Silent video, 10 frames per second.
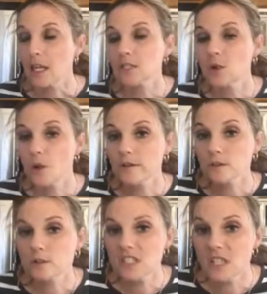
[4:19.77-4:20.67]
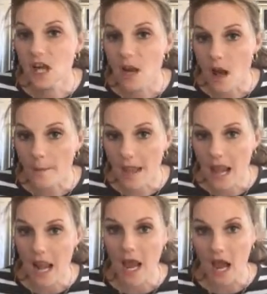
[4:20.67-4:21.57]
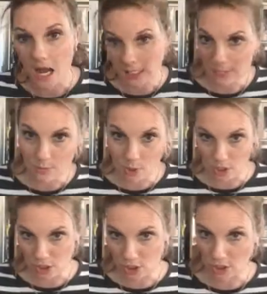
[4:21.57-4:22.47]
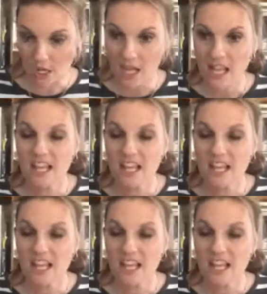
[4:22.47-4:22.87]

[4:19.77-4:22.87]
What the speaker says: It's going to suck up a lot of moisture.